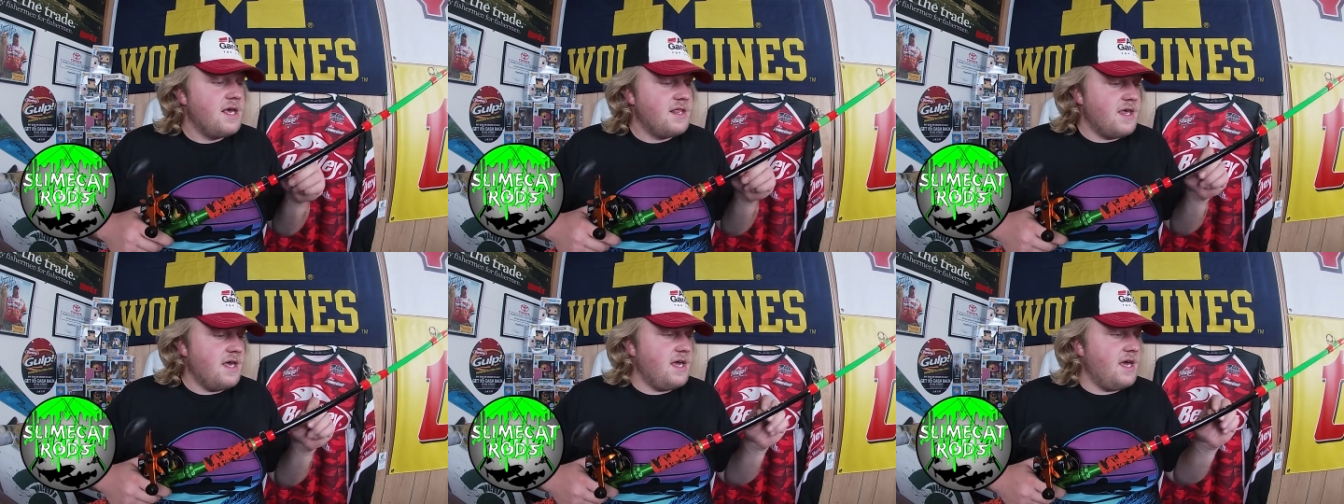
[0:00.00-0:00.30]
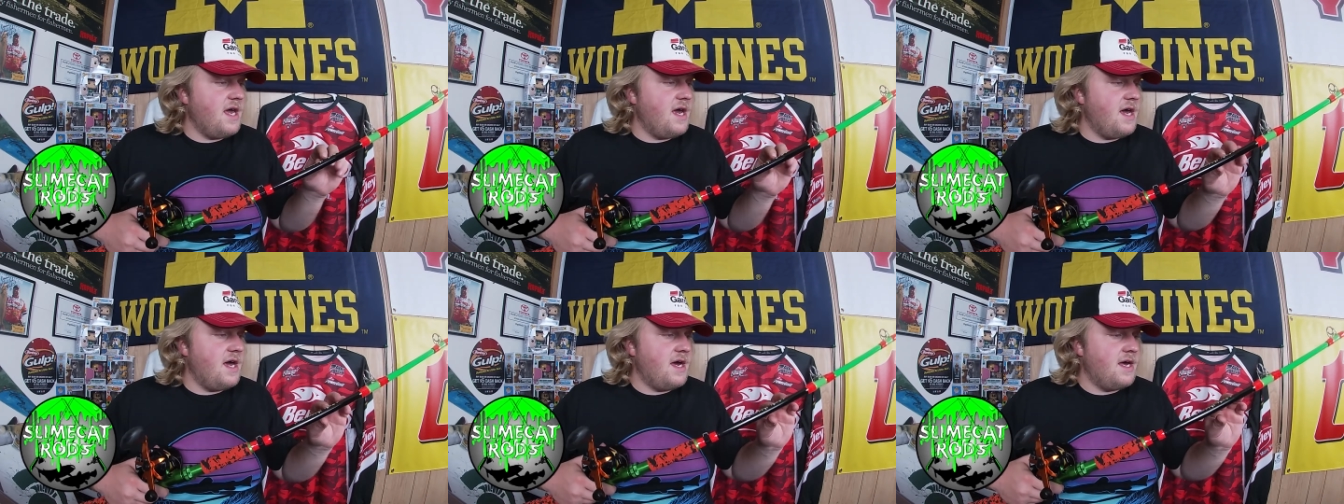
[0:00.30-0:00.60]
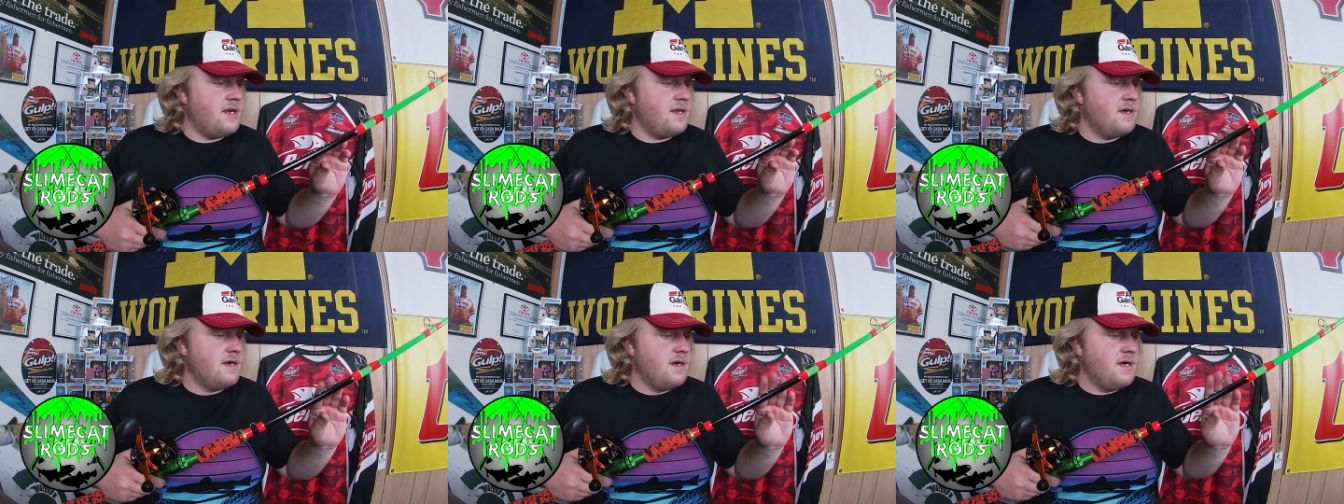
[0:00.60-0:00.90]
They
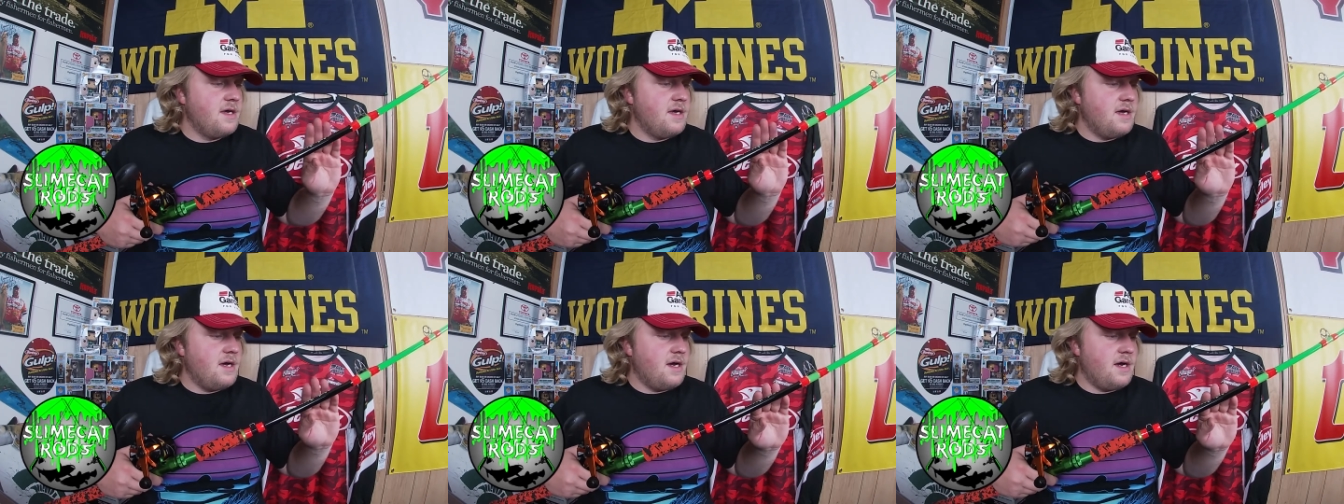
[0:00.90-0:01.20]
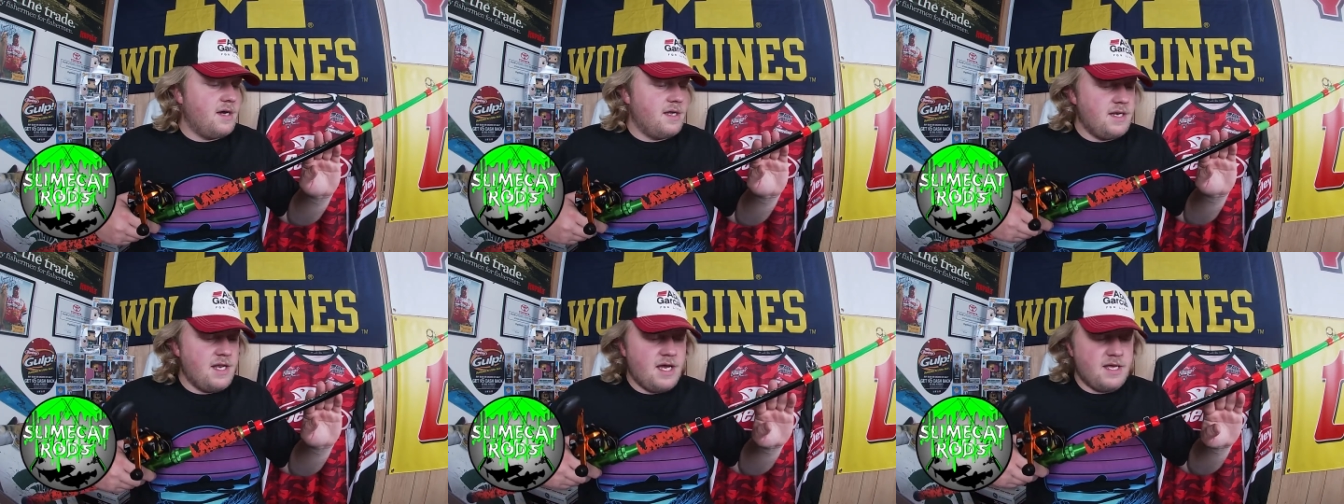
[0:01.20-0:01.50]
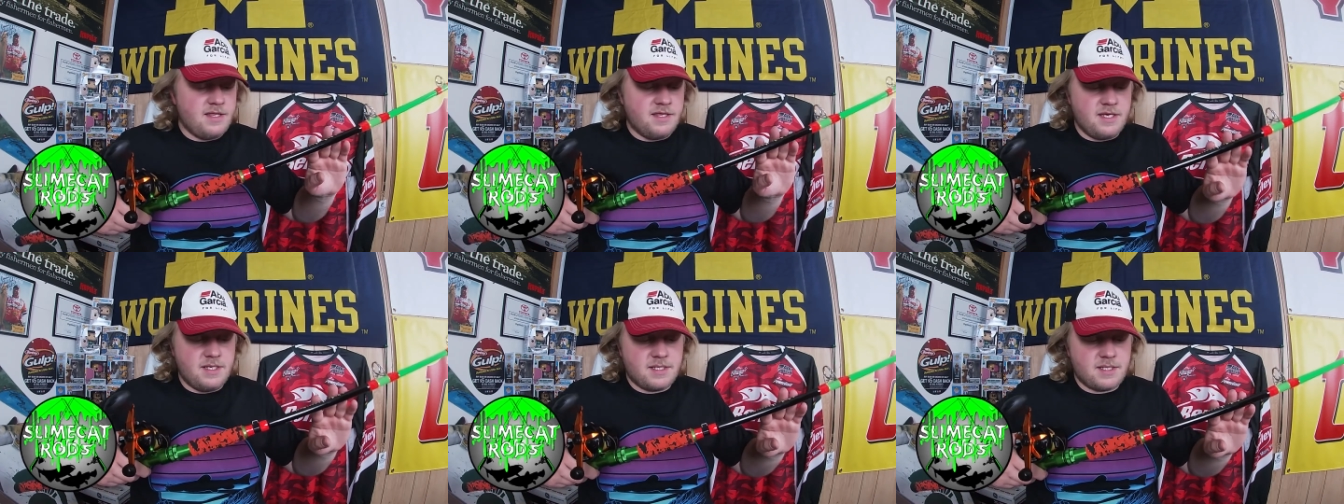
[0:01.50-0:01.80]
had,
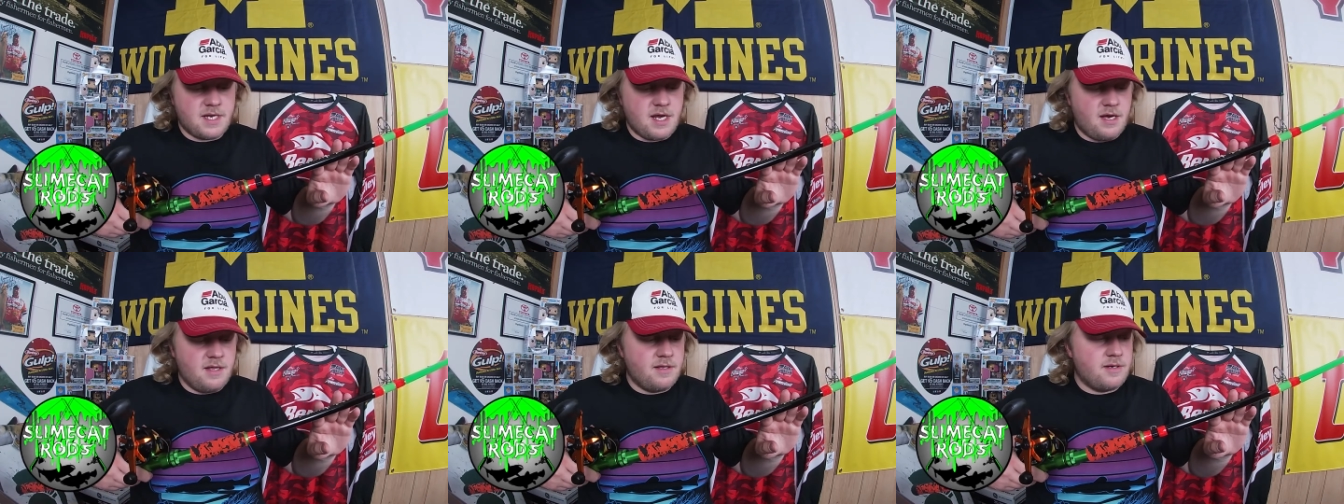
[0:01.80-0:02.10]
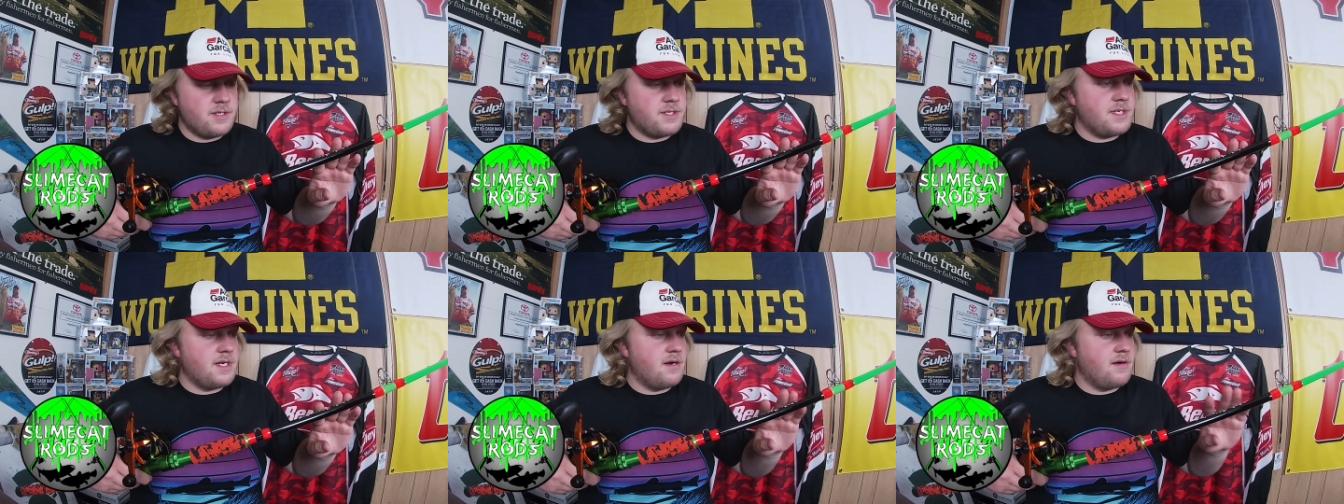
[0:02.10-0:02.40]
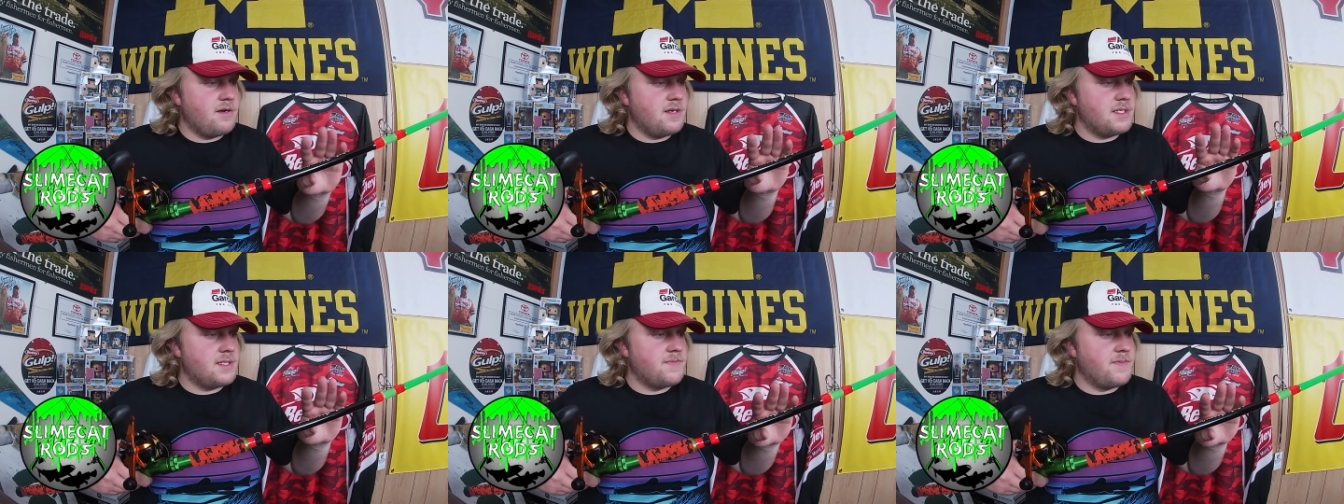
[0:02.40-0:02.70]
not this color
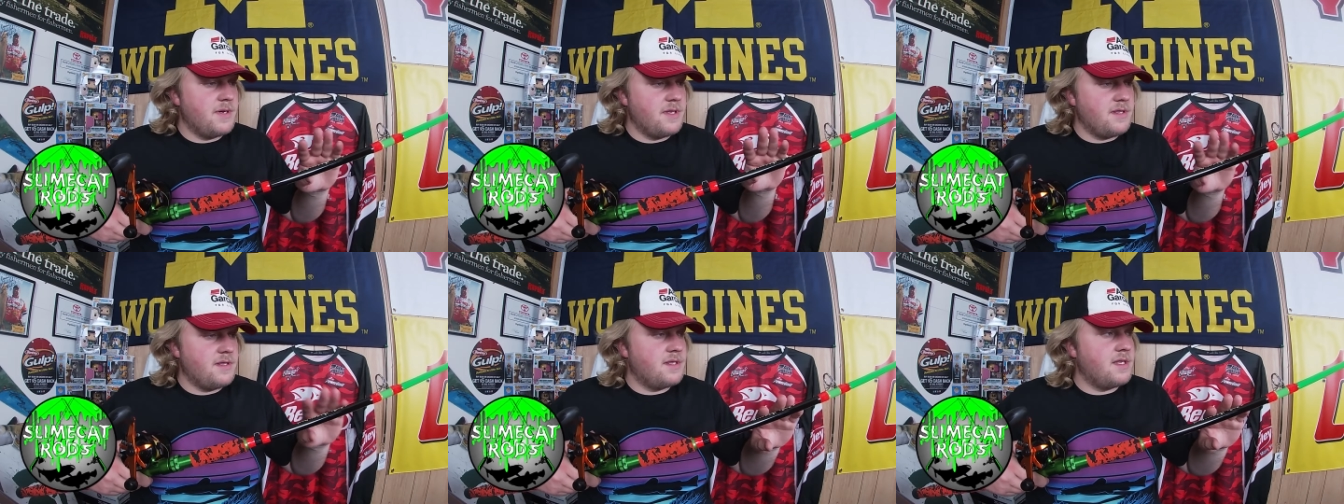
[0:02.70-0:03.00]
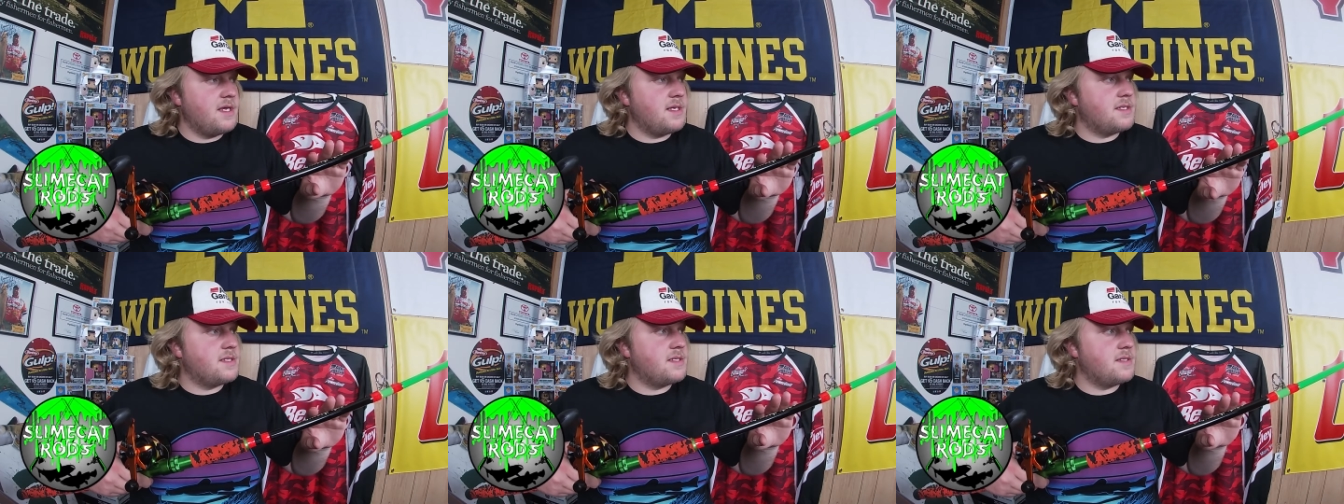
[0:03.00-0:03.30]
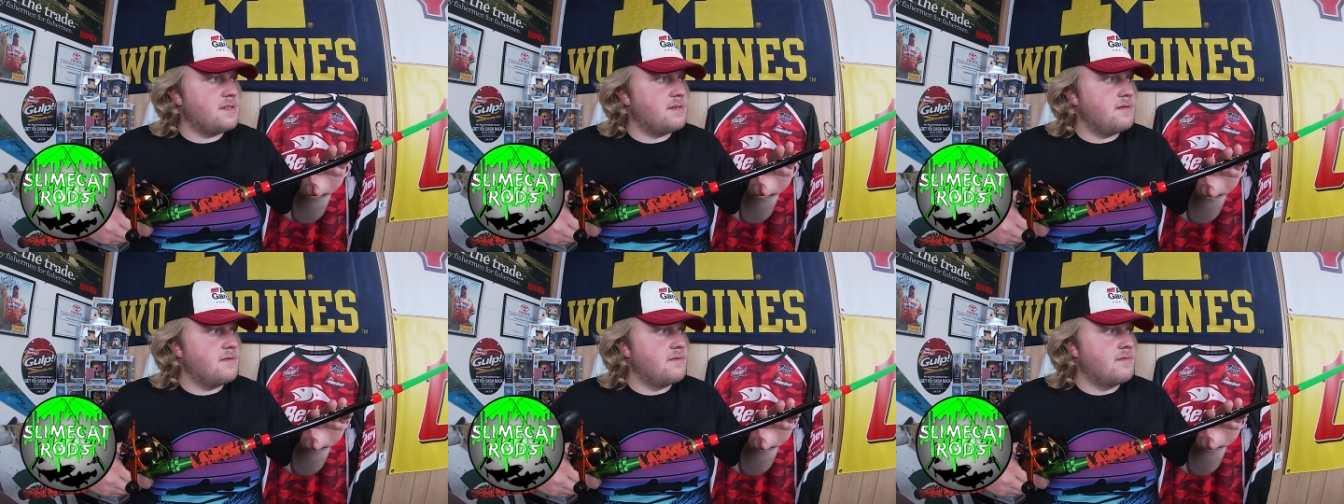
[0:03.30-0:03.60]
series, but
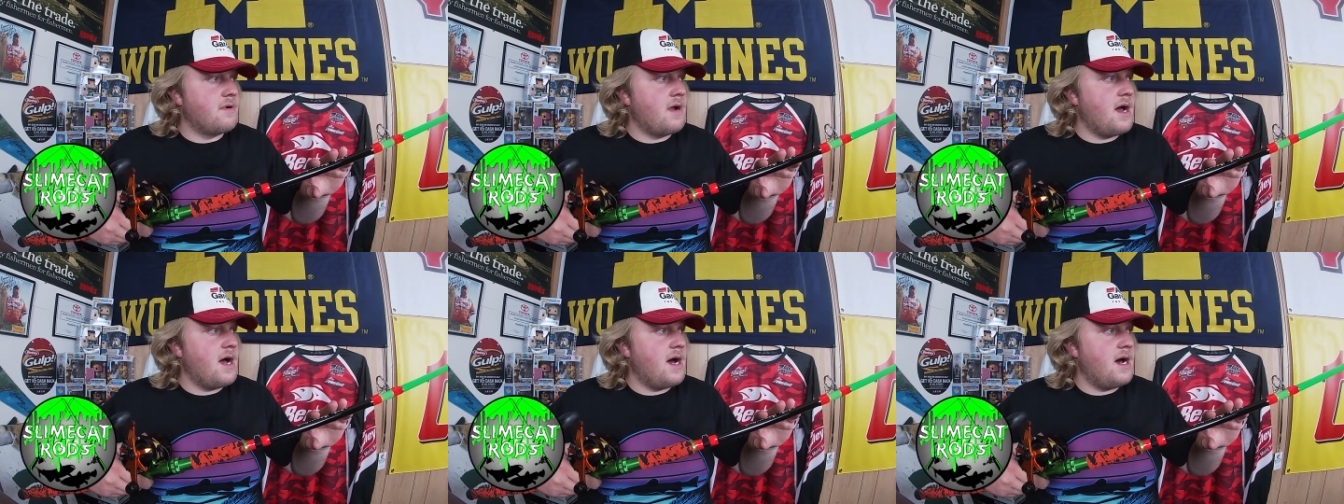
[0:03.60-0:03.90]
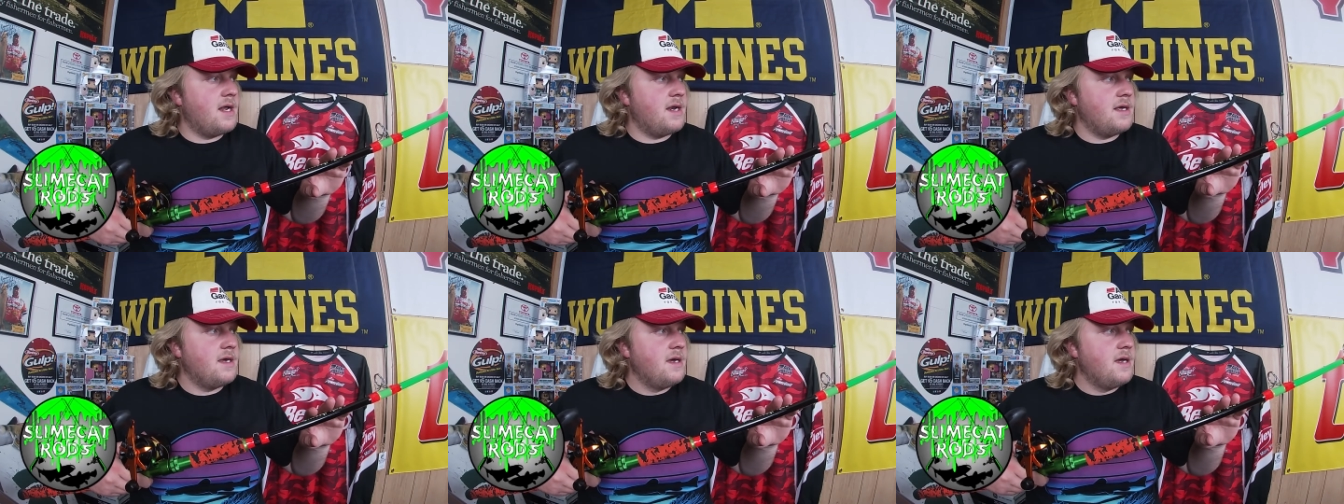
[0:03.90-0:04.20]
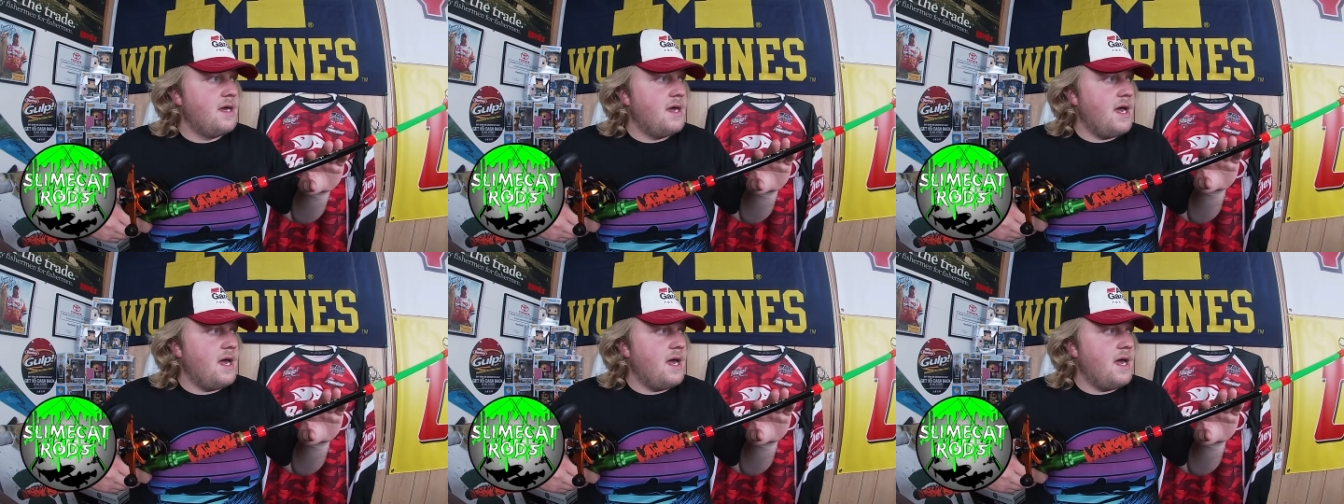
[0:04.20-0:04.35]
this rod